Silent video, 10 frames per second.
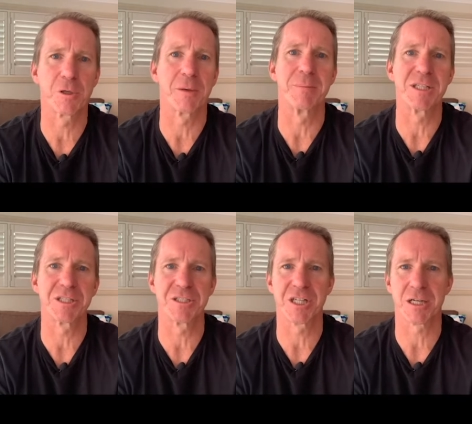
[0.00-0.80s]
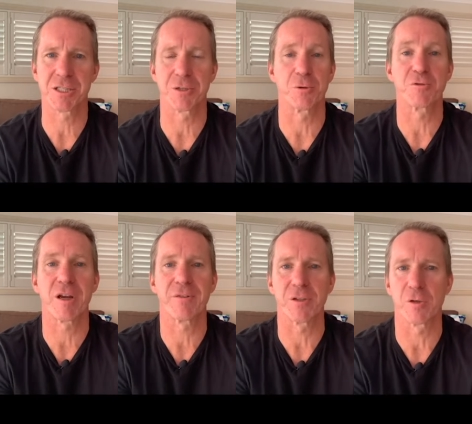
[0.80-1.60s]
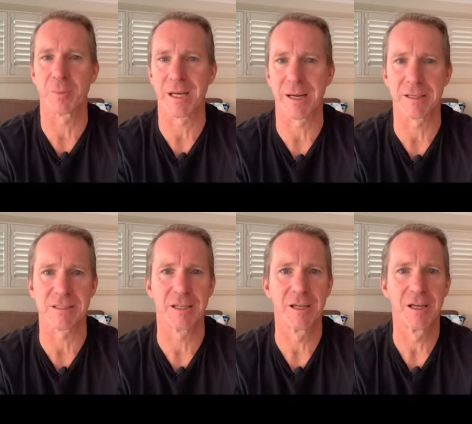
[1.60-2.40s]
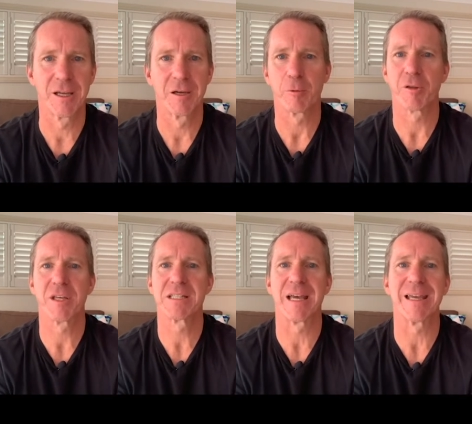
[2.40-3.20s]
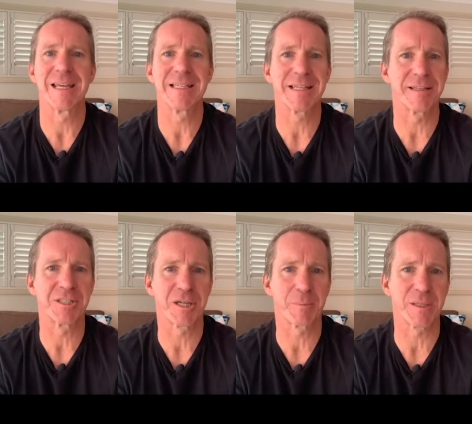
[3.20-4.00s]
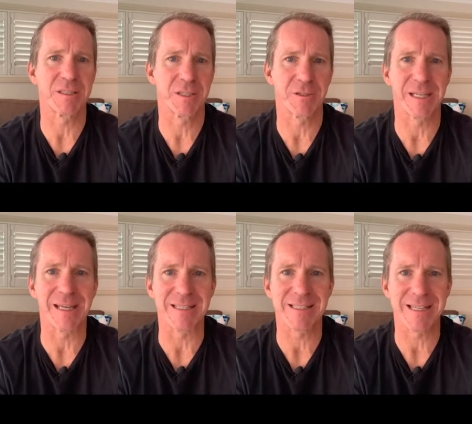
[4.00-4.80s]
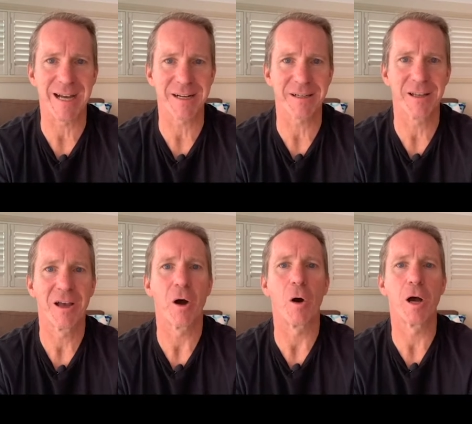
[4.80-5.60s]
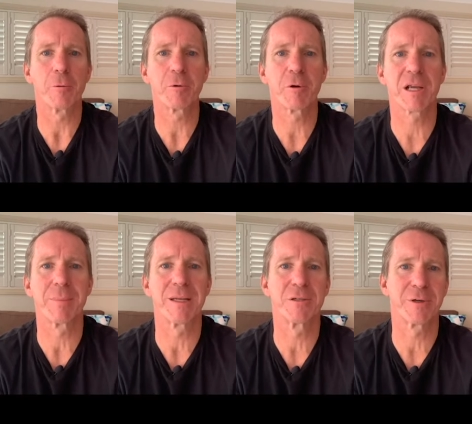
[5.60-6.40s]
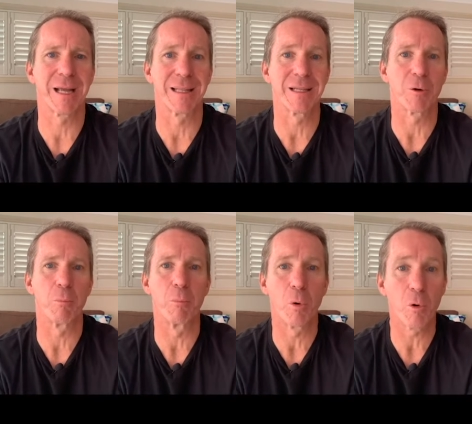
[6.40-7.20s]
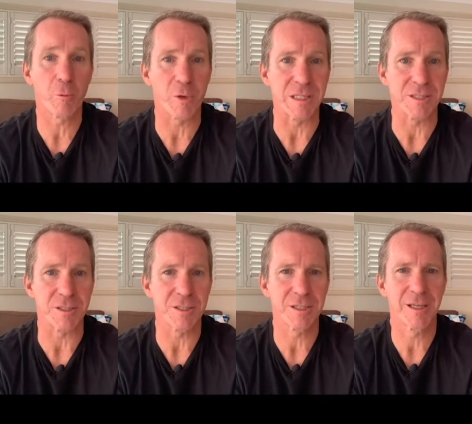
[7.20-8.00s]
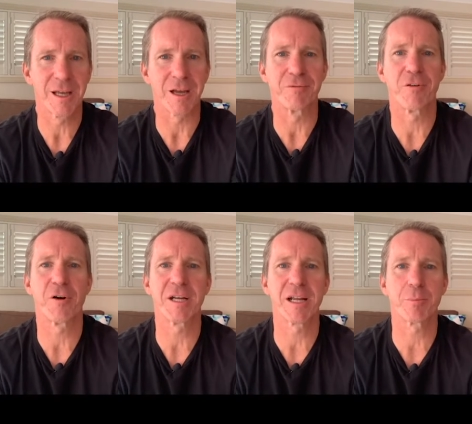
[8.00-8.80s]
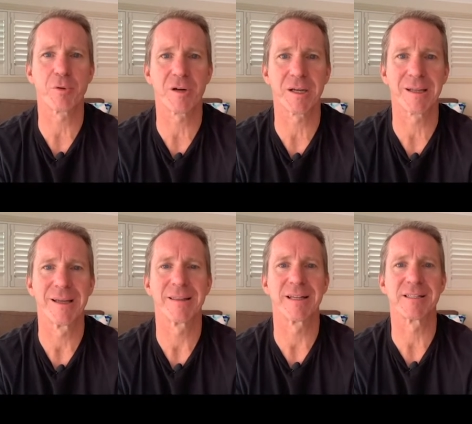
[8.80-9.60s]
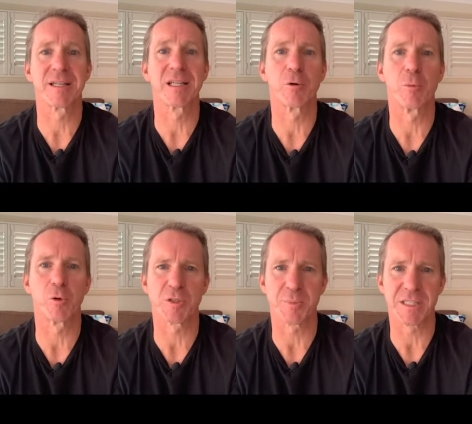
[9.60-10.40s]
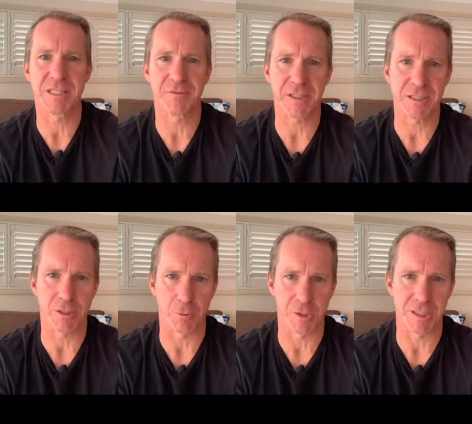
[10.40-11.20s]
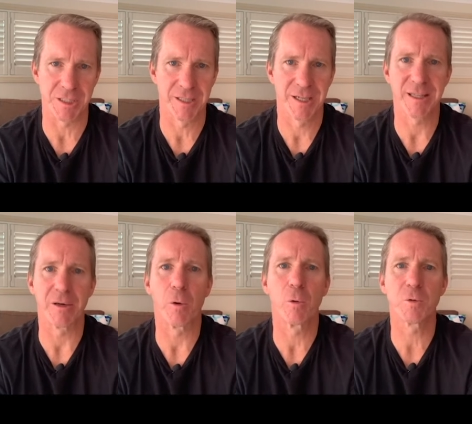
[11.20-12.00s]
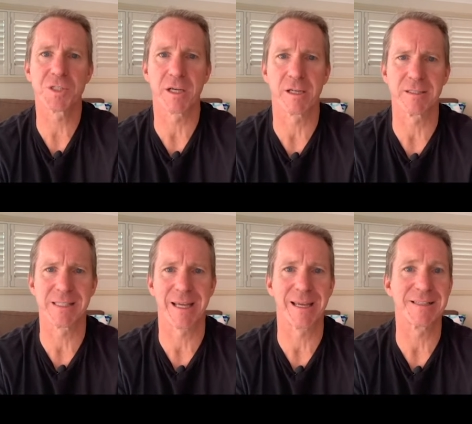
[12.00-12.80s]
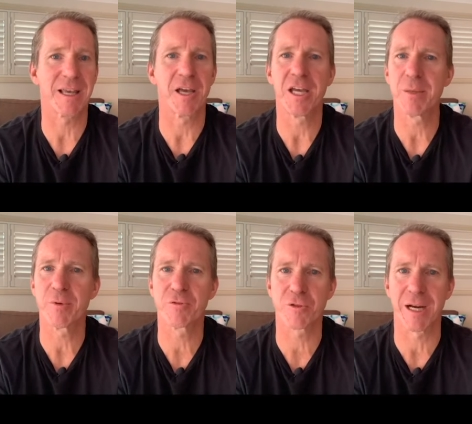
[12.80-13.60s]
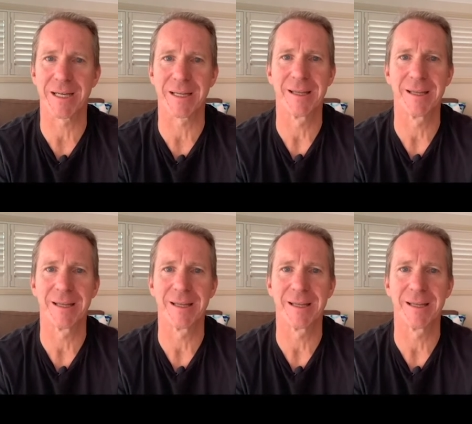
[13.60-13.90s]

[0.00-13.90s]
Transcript: Commission Junction, or Traffic Dominators. While these are easy to jump into to get started, I would recommend doing a little more research and finding a product that is a little more specific to your niche, that also contains a heap of training